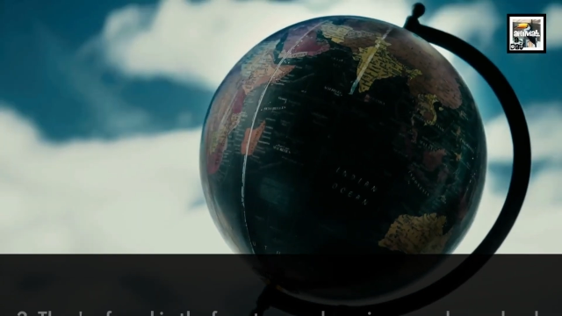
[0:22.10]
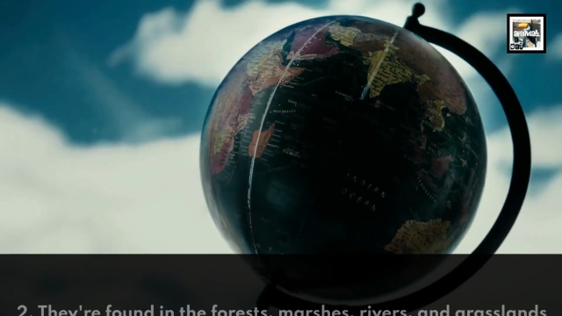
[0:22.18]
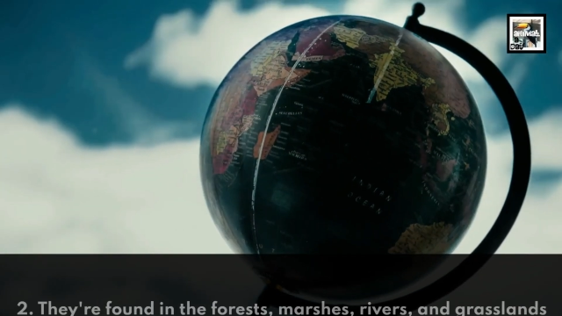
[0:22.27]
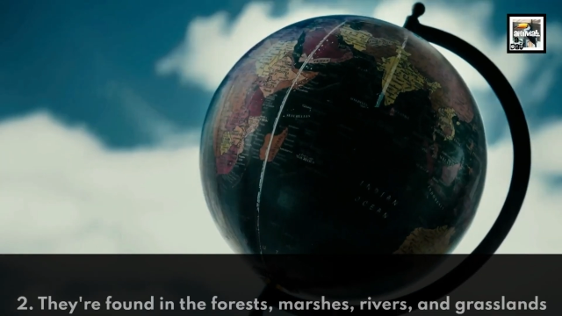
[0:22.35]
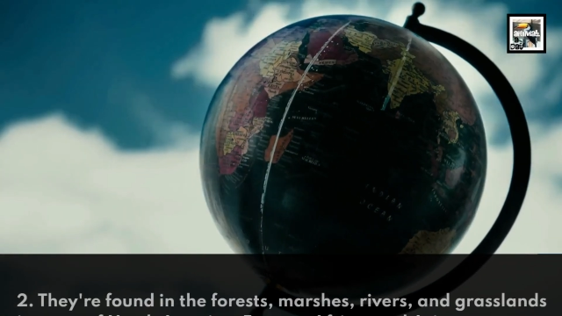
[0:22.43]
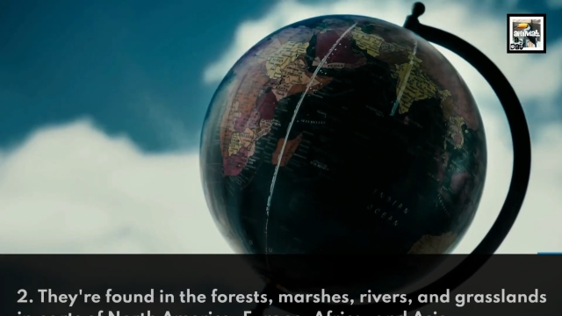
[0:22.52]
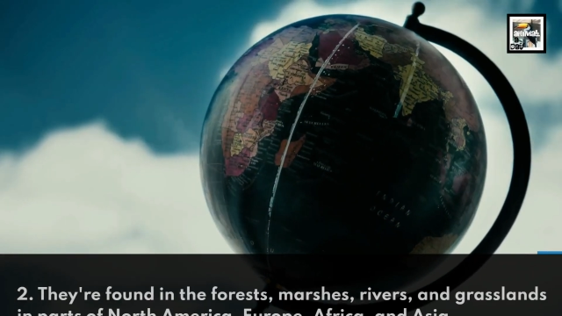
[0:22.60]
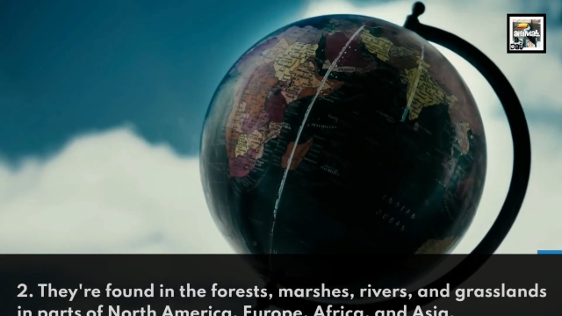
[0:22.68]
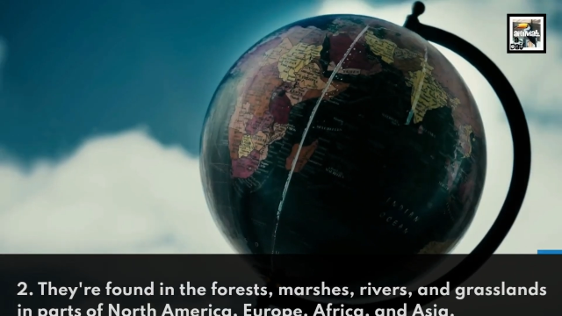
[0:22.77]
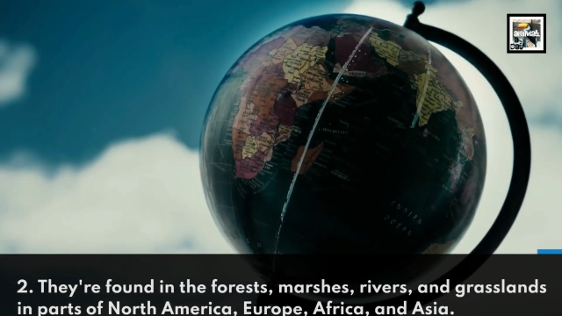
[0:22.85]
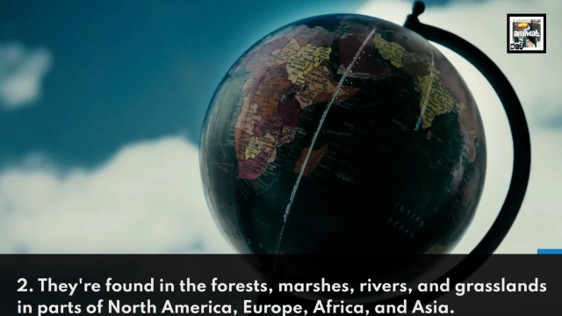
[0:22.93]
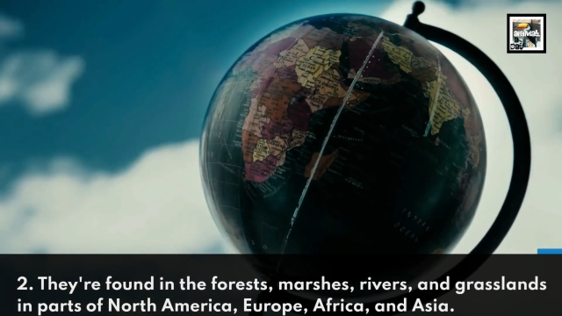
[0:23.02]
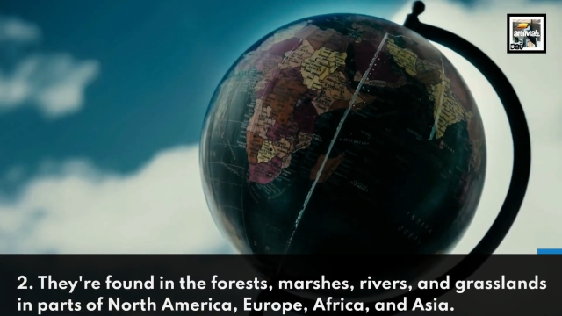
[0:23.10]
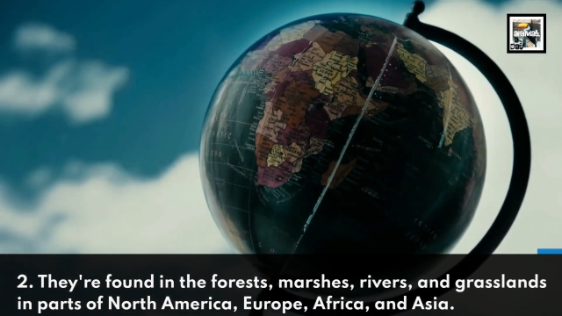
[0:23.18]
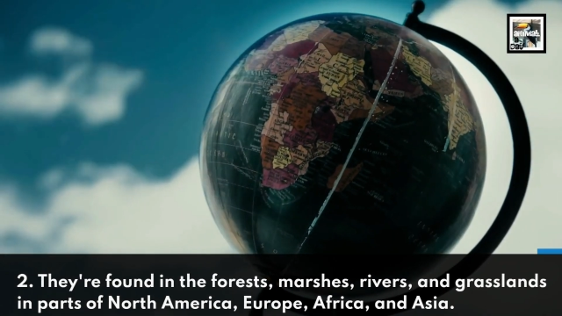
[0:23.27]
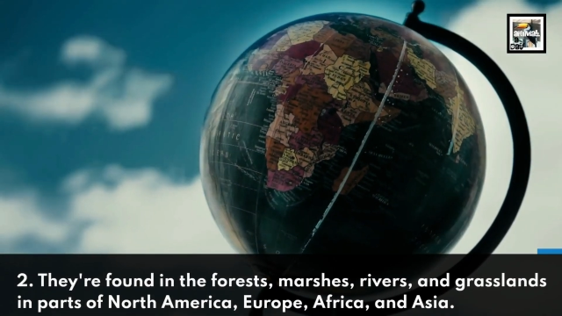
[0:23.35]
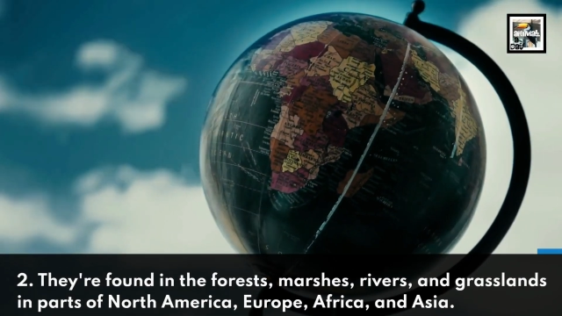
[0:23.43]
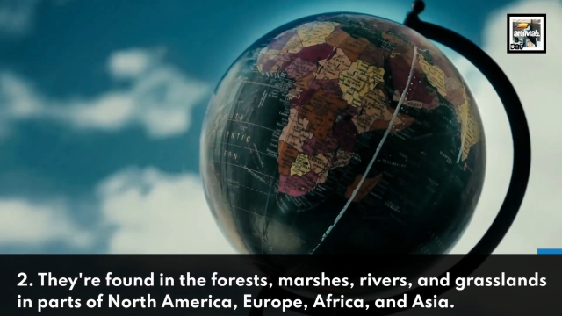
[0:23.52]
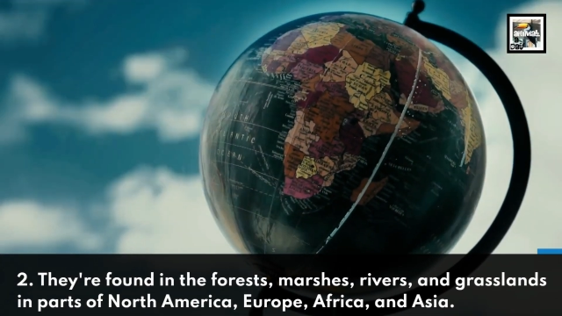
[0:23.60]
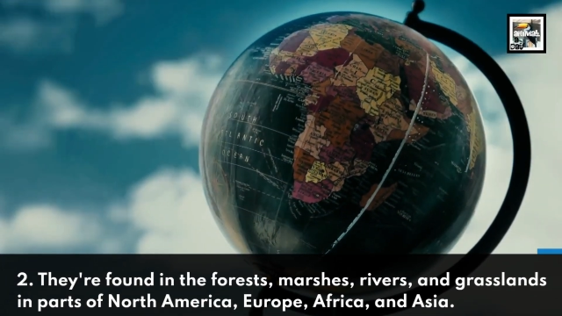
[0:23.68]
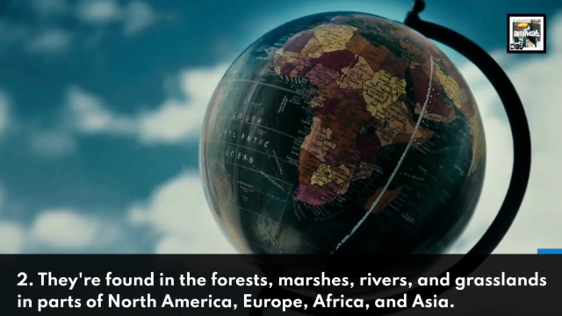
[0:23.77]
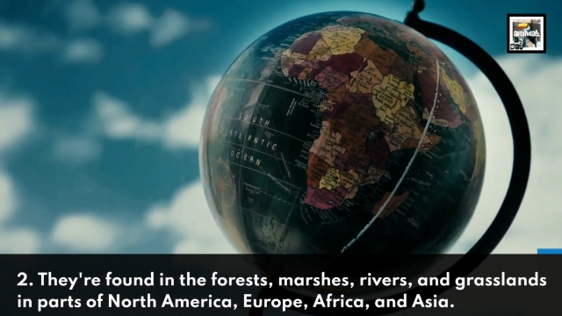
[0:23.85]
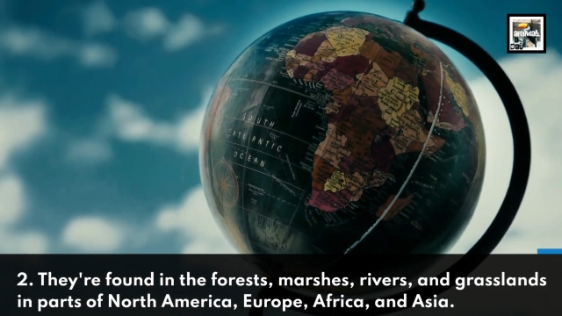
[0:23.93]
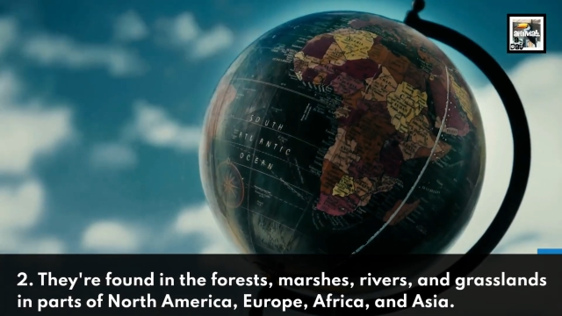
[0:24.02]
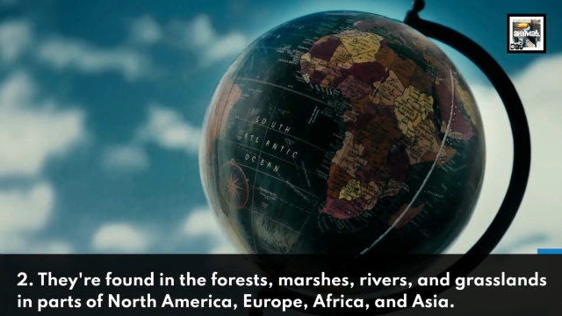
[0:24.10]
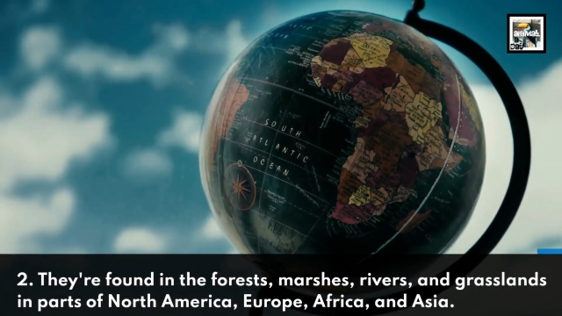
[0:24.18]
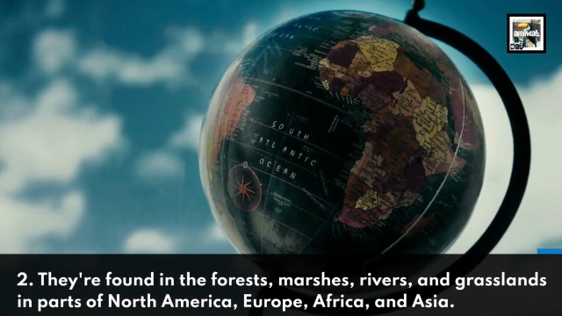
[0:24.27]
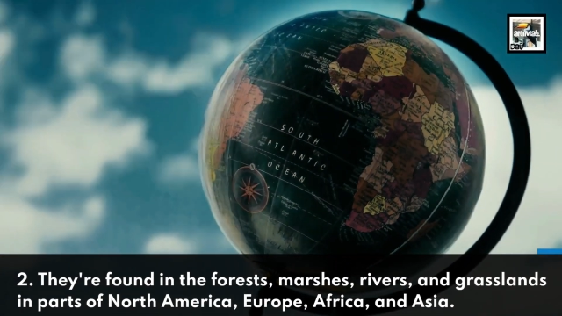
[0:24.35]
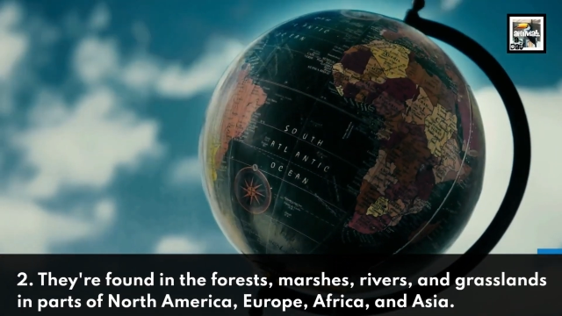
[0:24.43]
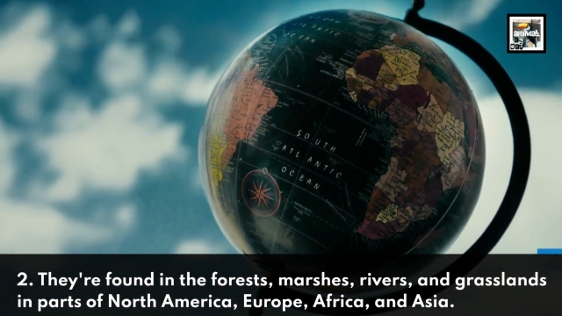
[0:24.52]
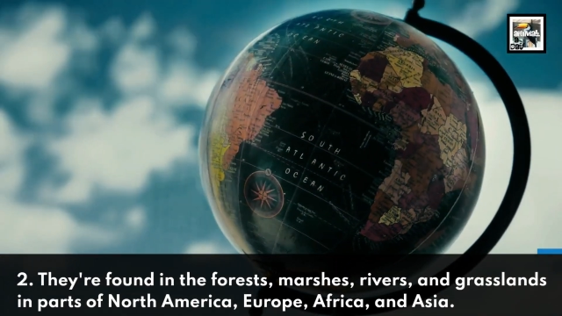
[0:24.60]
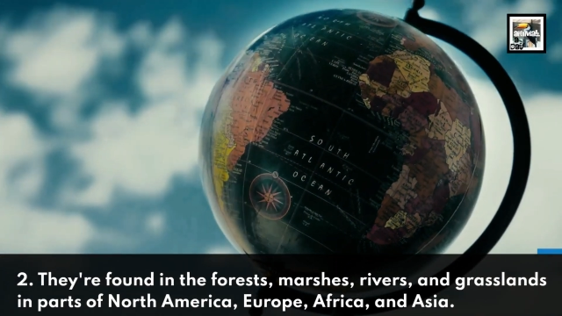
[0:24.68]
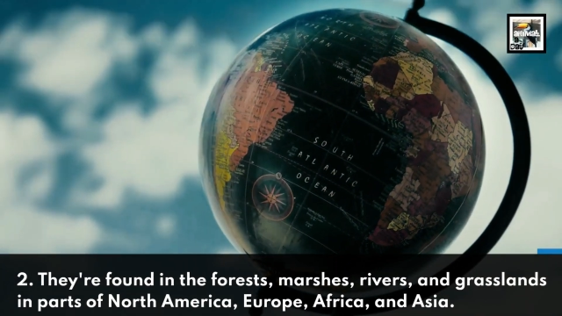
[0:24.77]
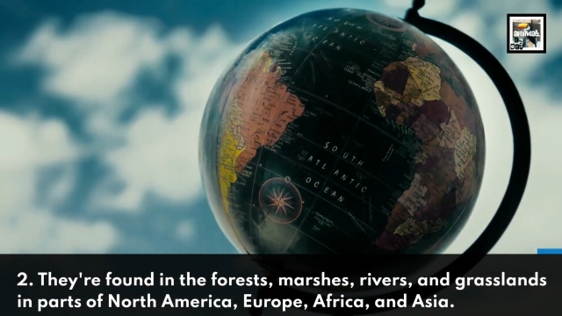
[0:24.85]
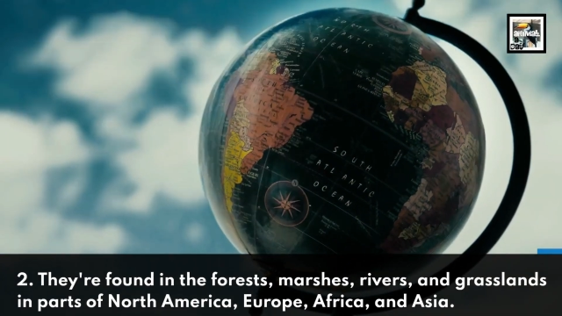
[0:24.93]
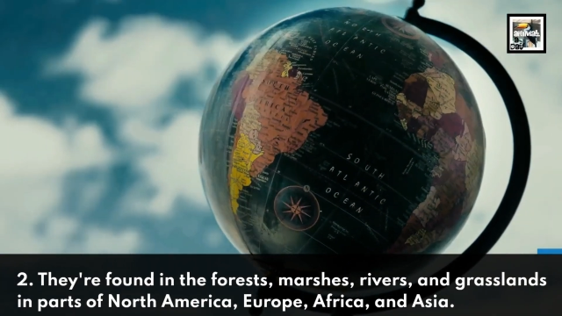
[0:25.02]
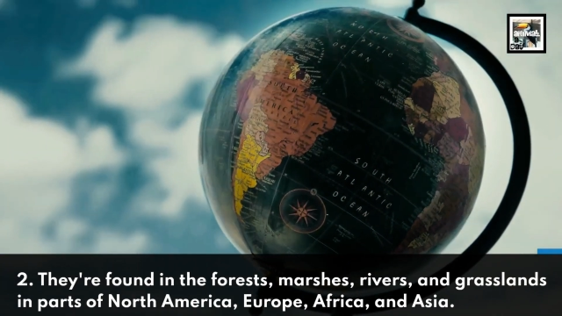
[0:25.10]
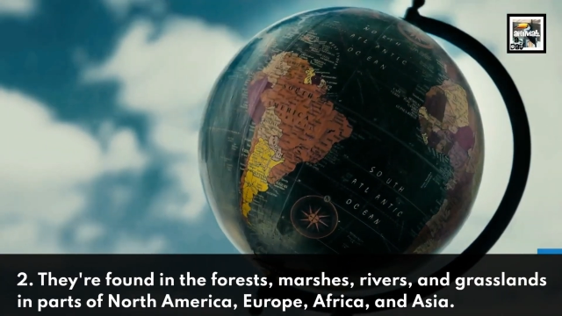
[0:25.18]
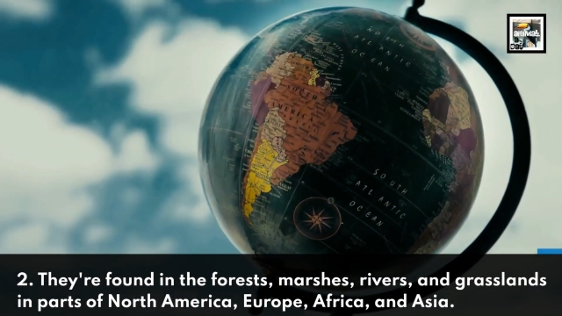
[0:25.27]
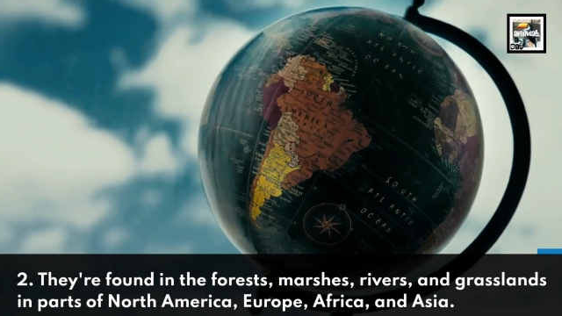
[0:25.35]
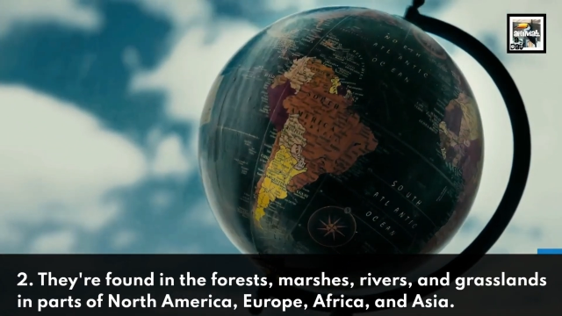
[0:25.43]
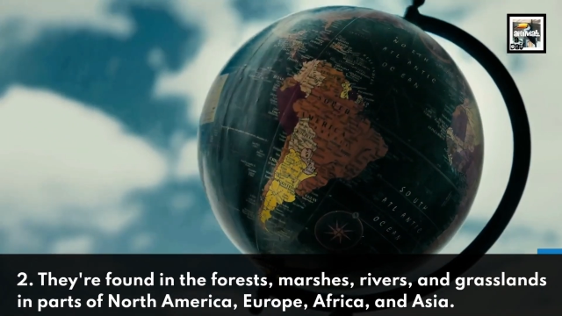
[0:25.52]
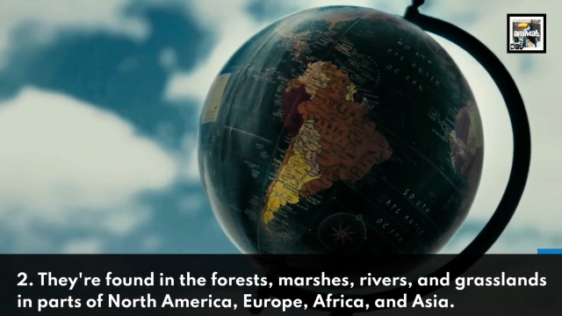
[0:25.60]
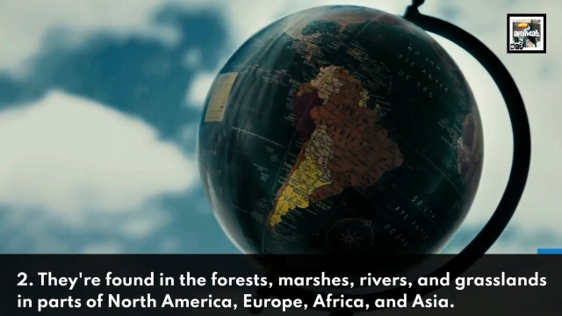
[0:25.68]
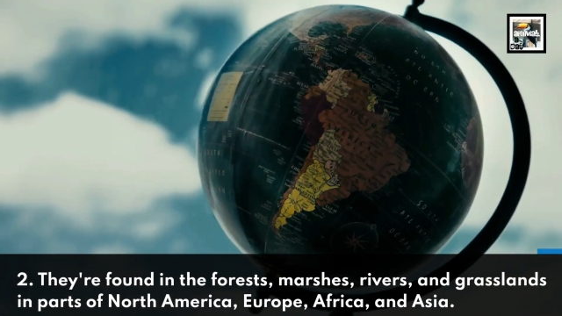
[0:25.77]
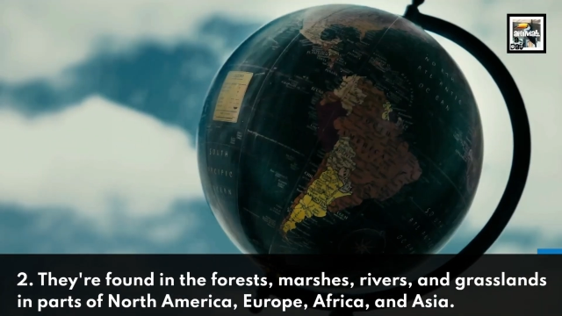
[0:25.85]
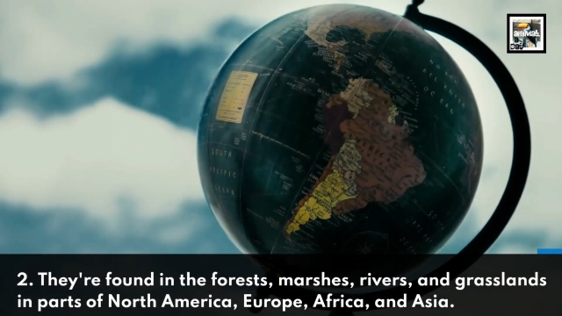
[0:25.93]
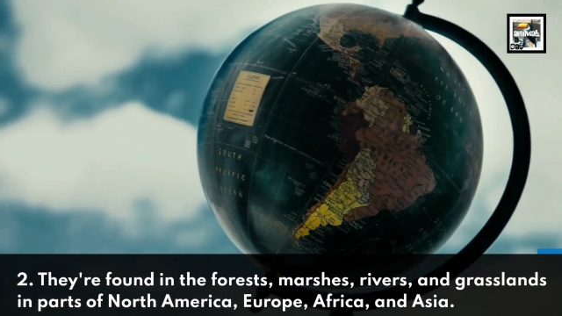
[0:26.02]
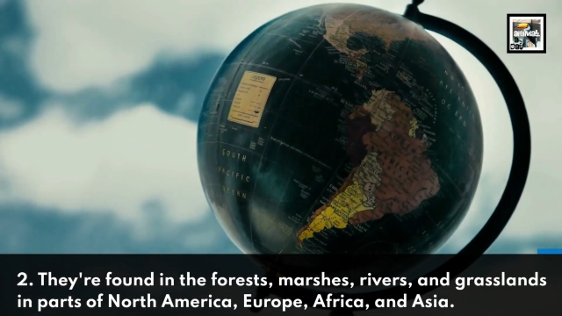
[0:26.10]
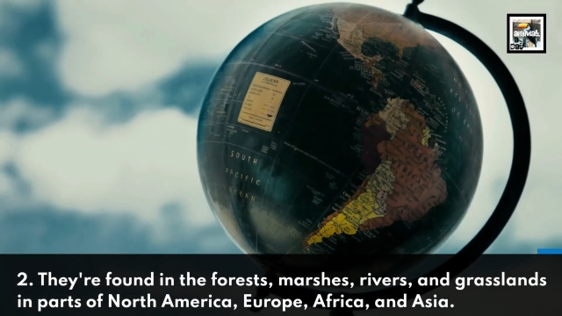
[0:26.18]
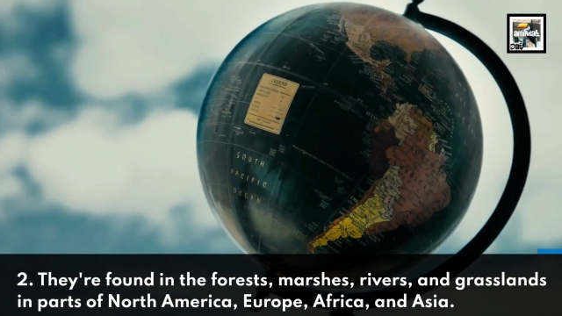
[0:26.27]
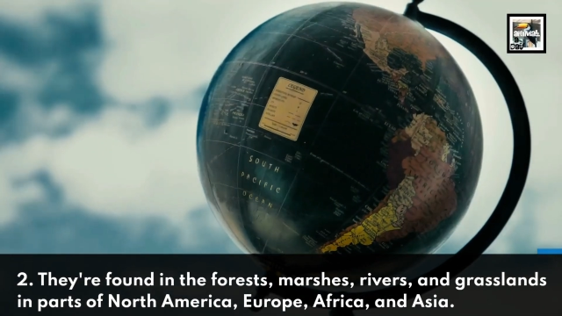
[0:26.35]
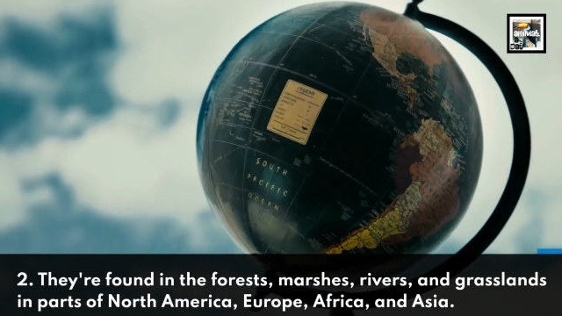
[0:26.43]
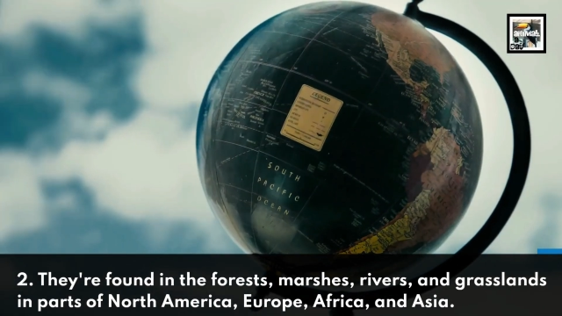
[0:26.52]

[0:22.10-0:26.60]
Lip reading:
(no speaker visible)